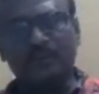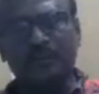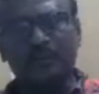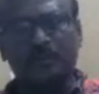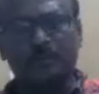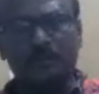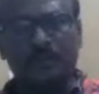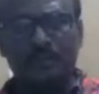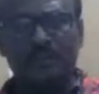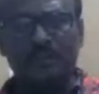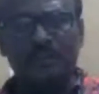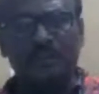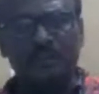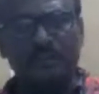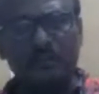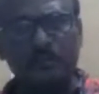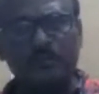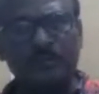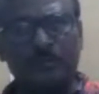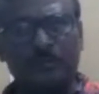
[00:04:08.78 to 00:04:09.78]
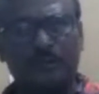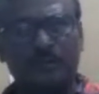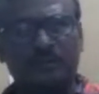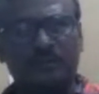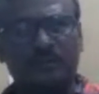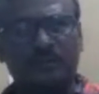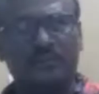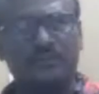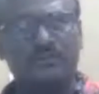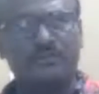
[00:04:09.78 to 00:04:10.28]
magistrate of the first
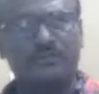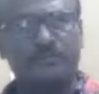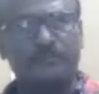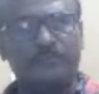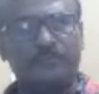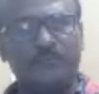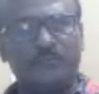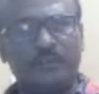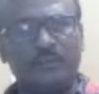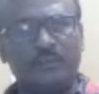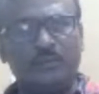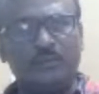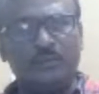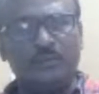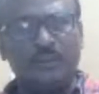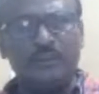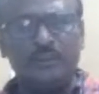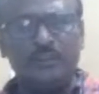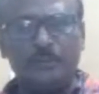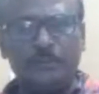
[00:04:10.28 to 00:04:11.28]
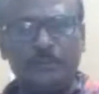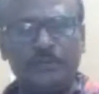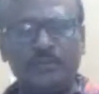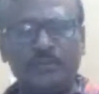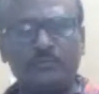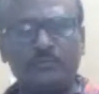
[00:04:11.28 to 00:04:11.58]
class, any reference to